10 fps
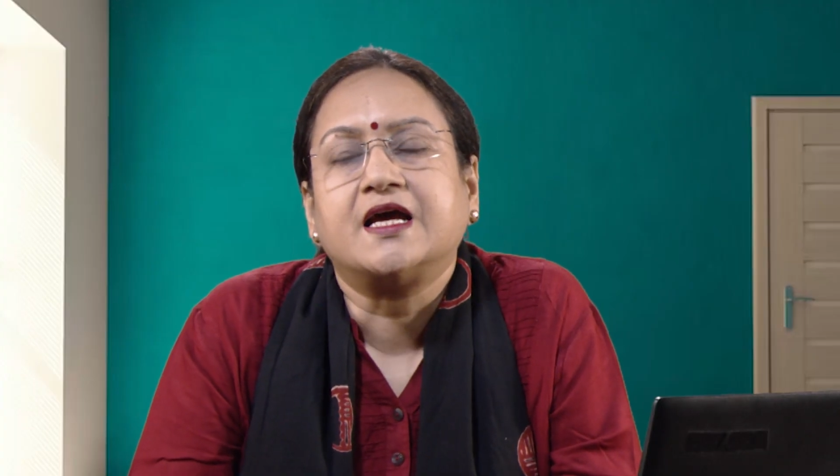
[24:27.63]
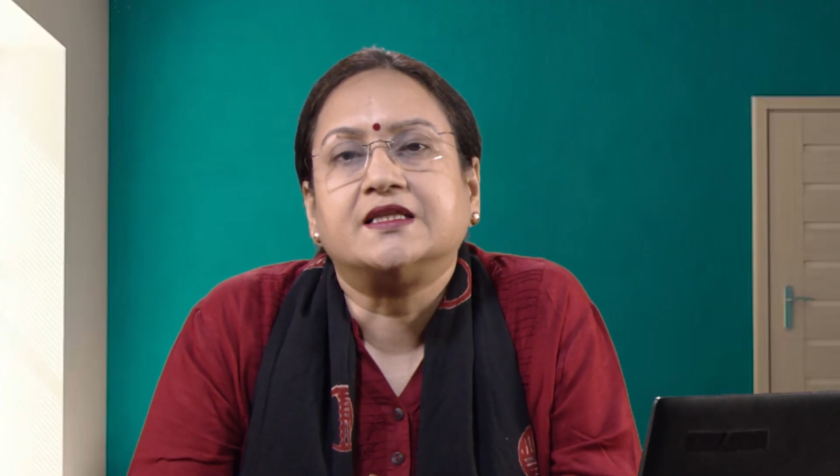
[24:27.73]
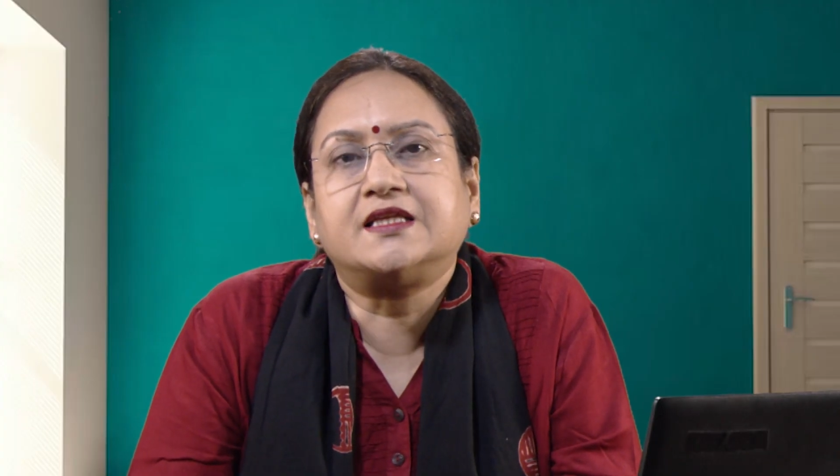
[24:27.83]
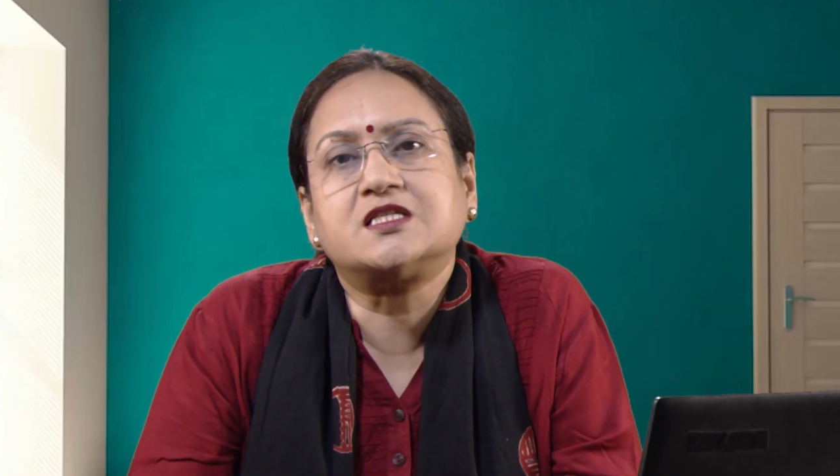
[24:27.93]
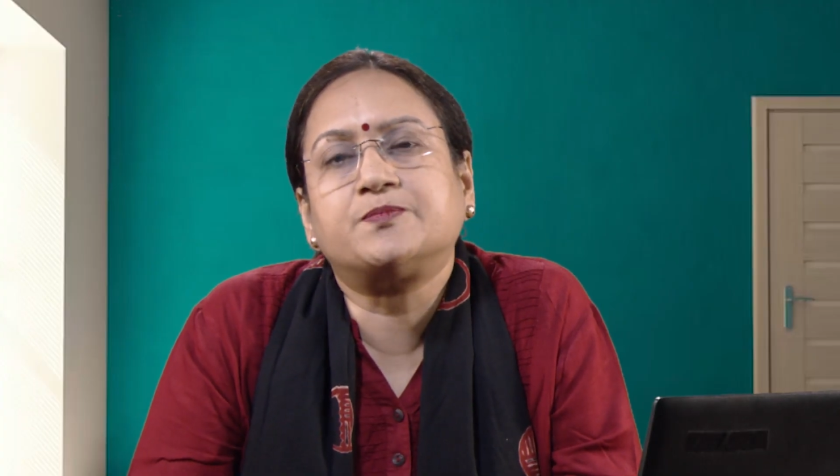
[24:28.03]

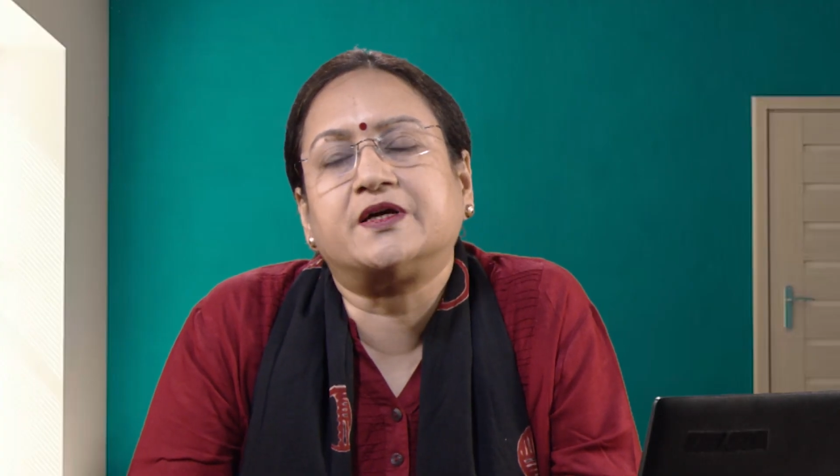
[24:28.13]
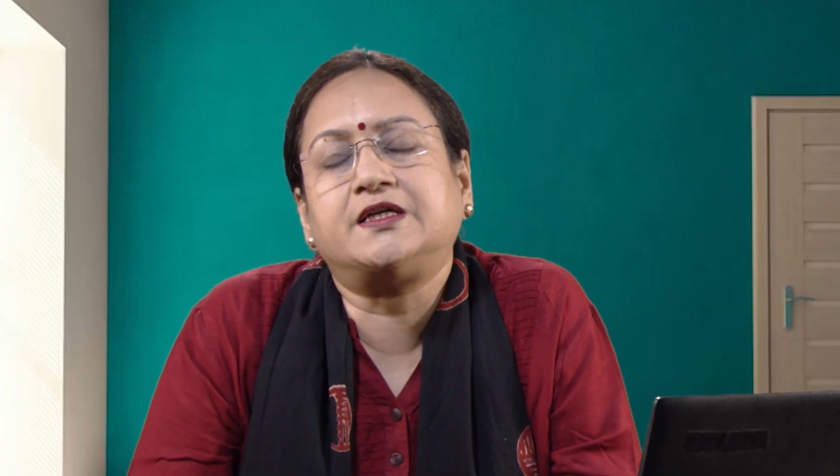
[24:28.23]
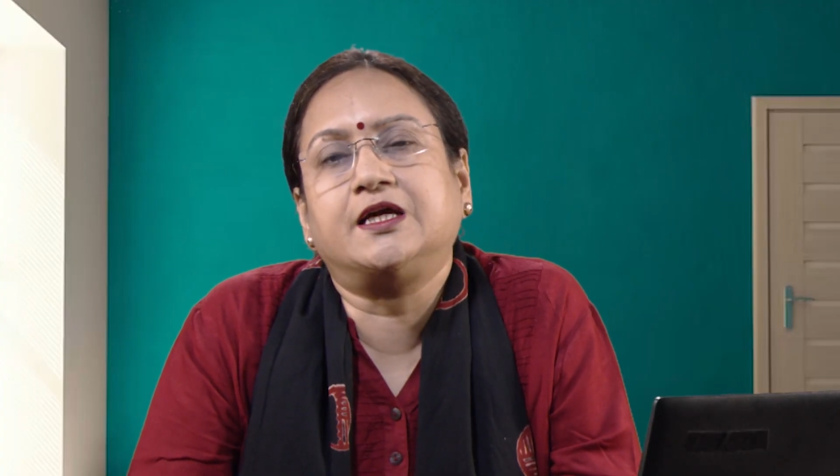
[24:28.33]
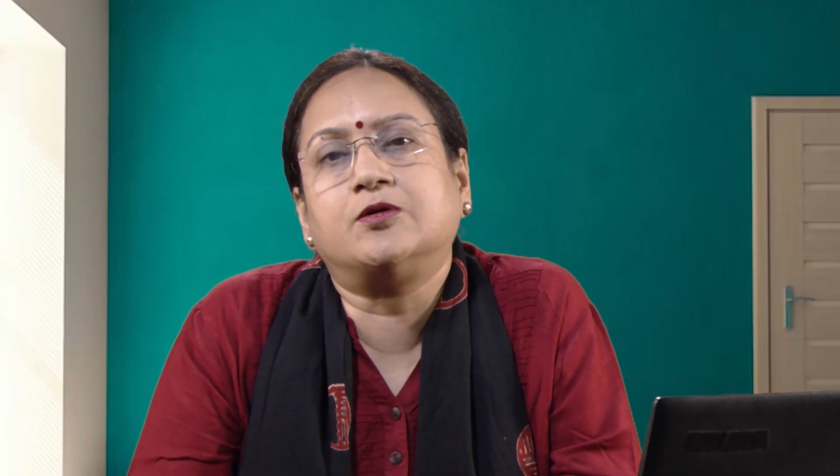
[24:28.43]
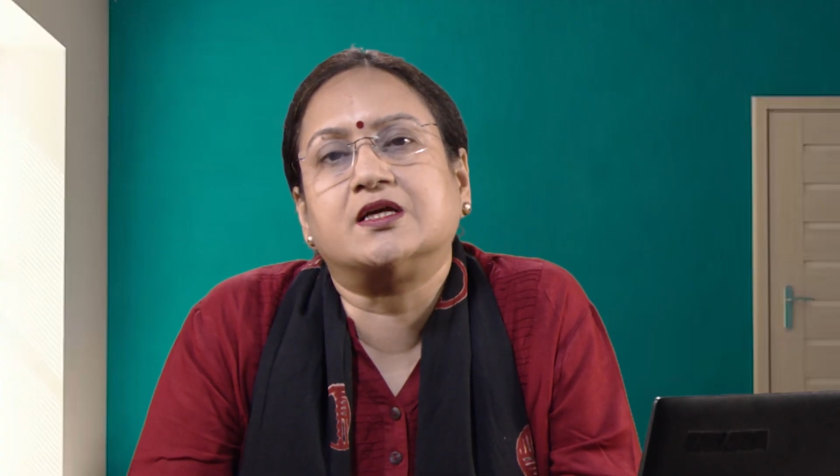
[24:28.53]
this
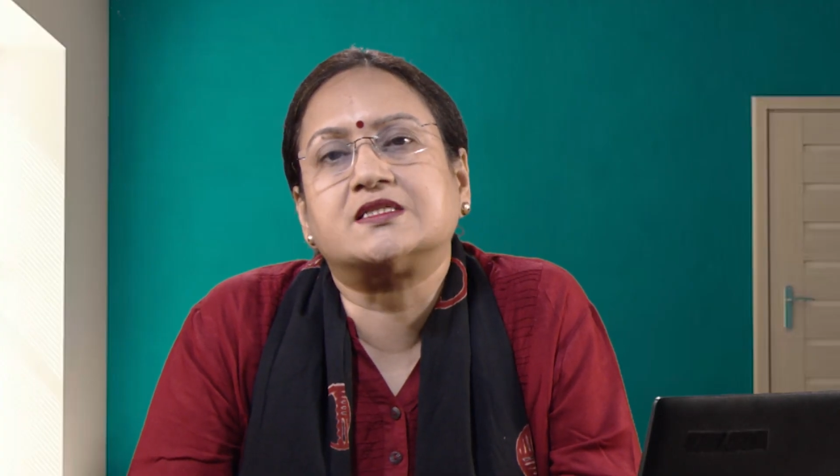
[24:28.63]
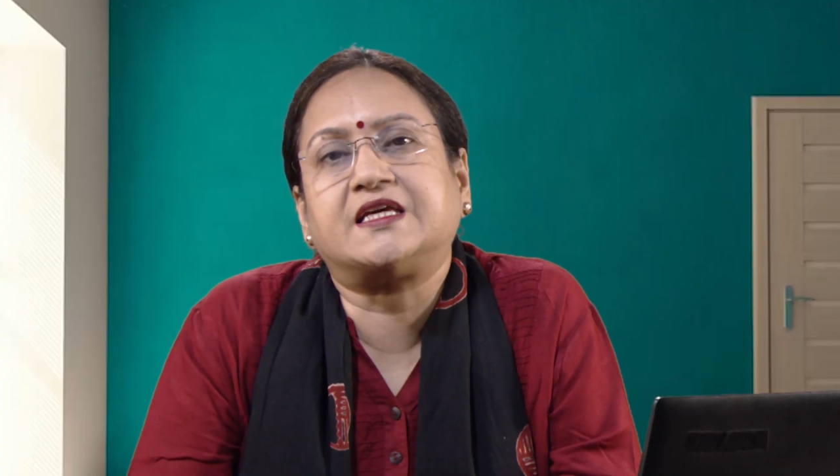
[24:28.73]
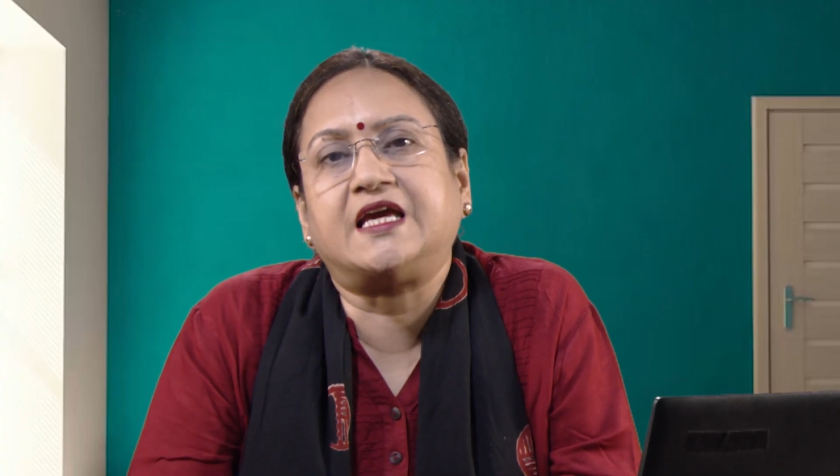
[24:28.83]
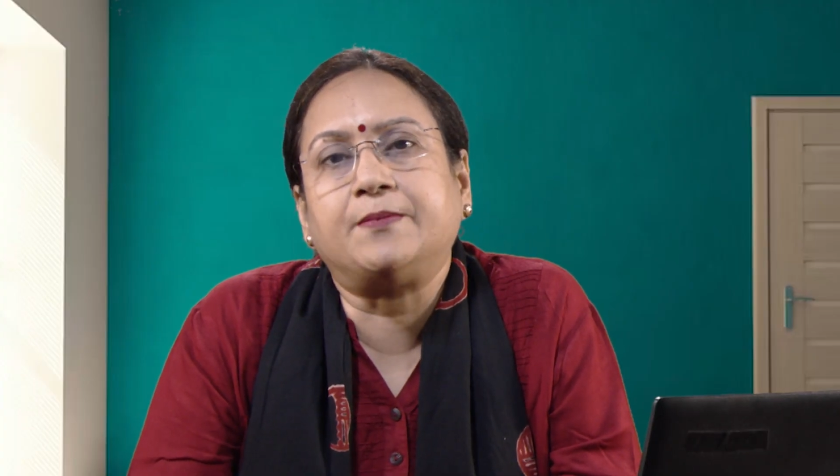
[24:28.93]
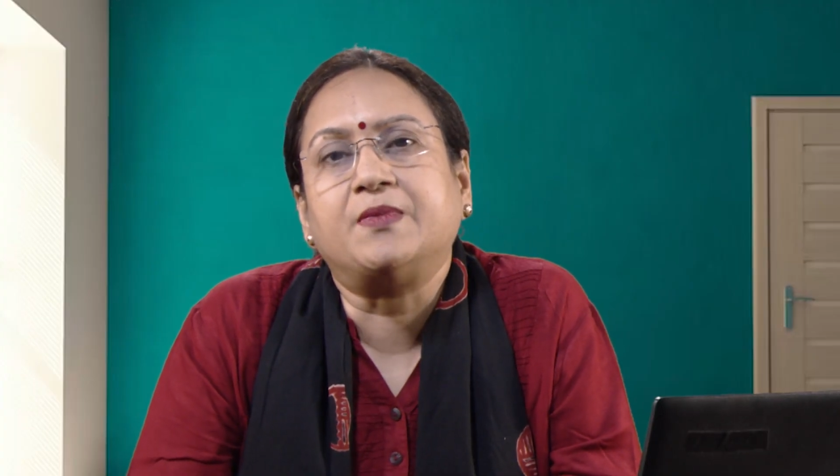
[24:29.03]
particular
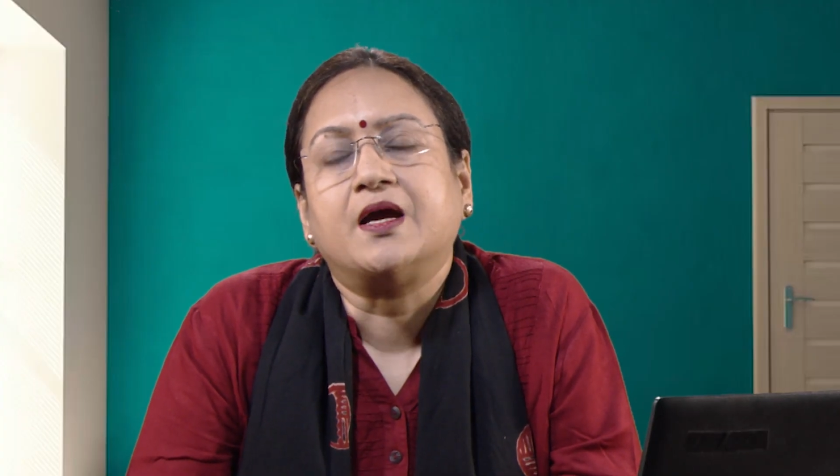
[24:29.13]
scheme